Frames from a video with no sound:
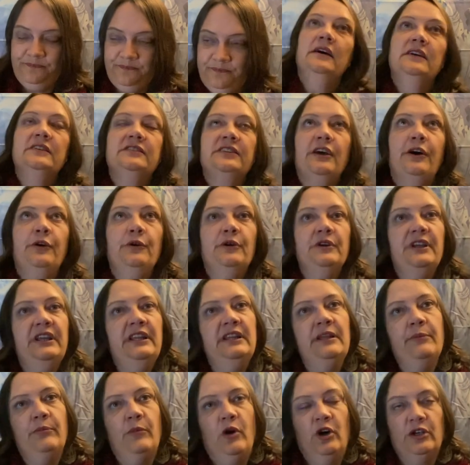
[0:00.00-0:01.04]
So,
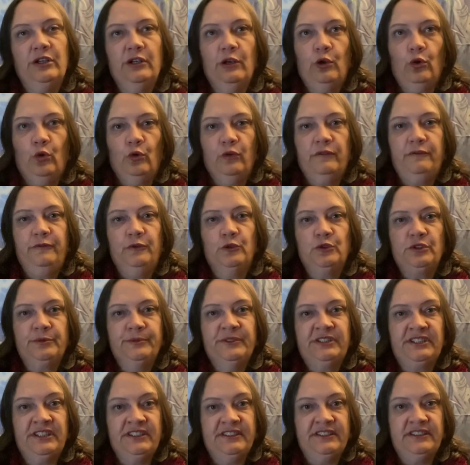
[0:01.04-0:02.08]
in a modern law
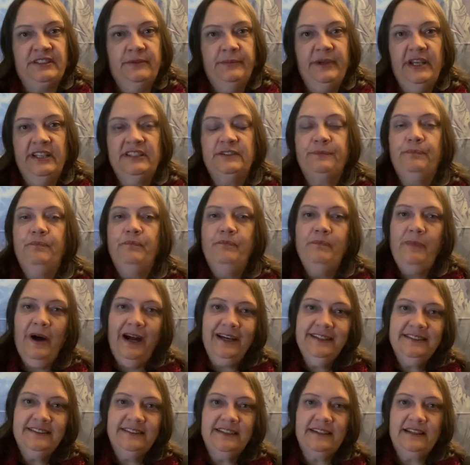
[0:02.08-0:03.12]
enforcement system, it's
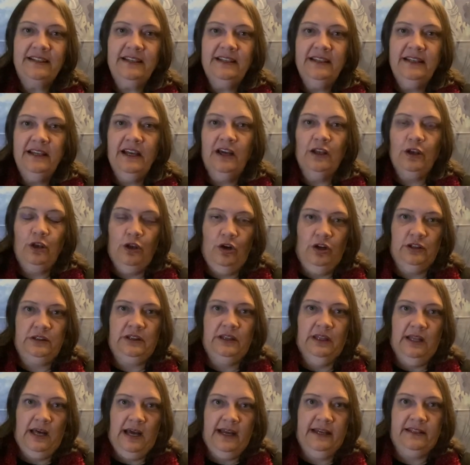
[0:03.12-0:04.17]
basically a lot
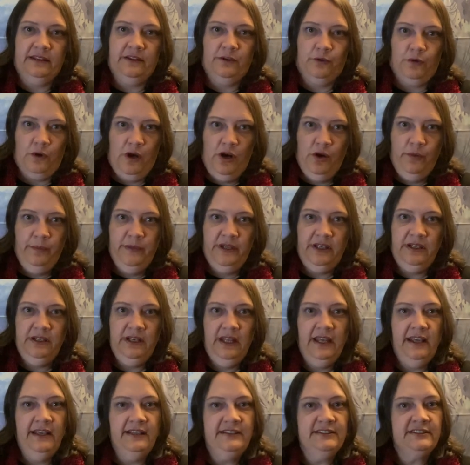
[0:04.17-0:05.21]
like the Roman,
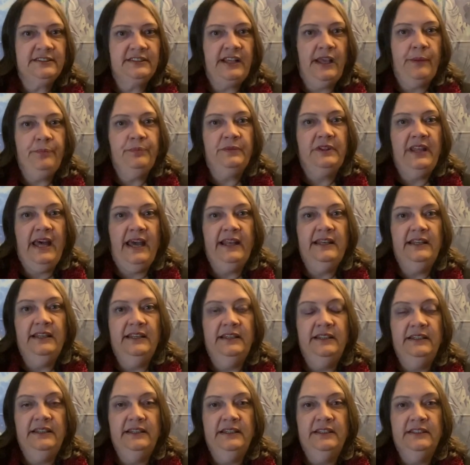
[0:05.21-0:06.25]
except that
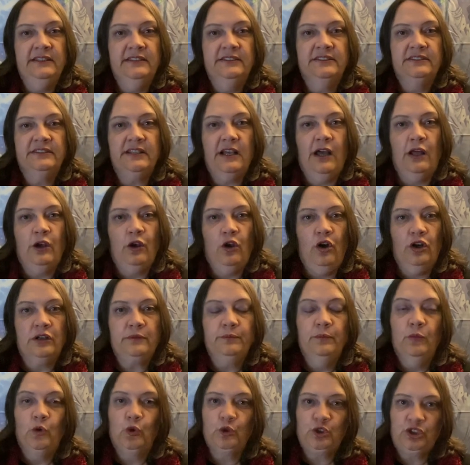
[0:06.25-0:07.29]
it is a lot
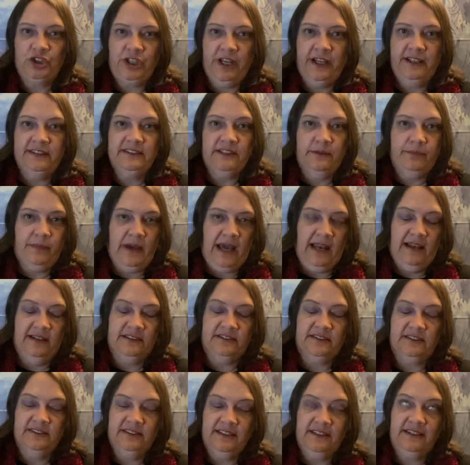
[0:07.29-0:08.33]
more checks and
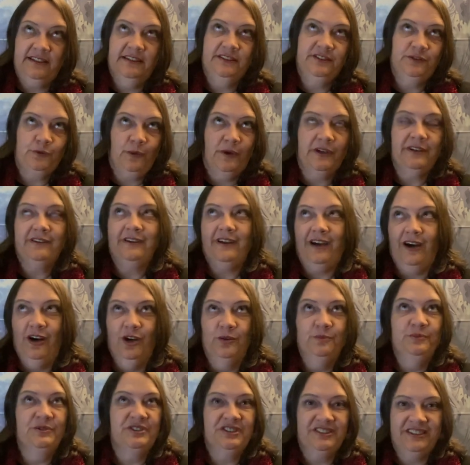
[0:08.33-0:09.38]
balances. At least one
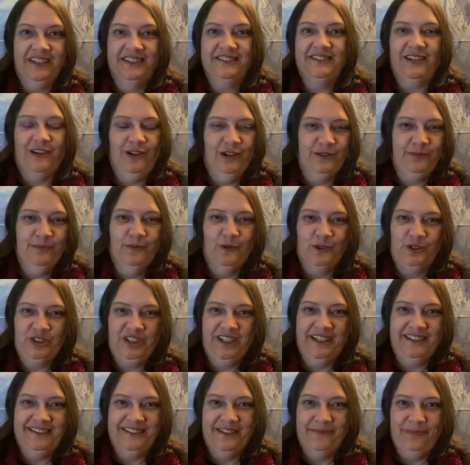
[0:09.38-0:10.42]
hopes there's a lot more
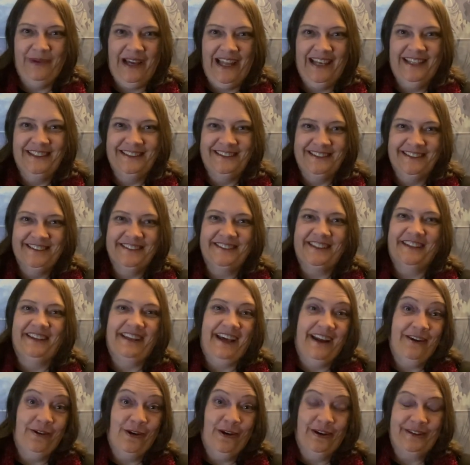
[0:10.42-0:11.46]
checks and balances and
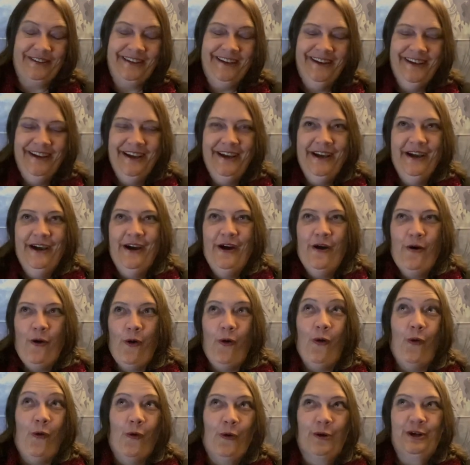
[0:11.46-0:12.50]
they're not
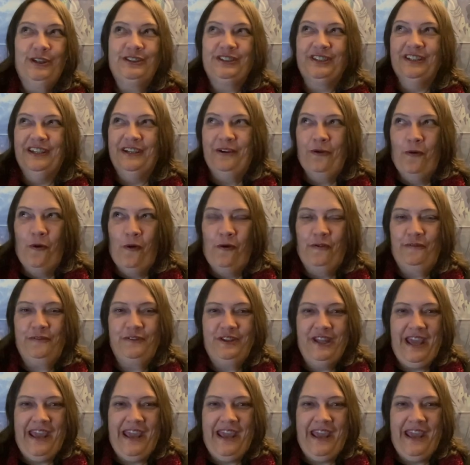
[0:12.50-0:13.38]
auctioning off the